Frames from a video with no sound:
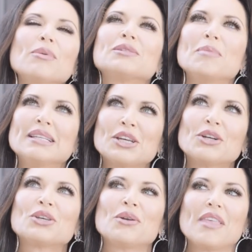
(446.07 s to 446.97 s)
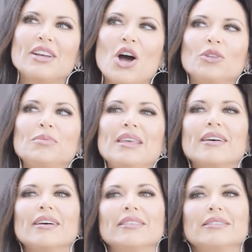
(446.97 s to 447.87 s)
I was Miss Arizona, they called me
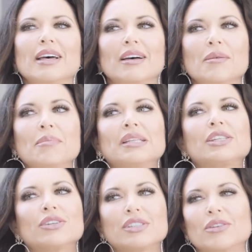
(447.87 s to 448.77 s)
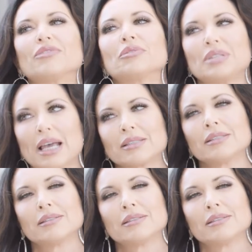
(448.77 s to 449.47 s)
the Miss Arizona from Texas.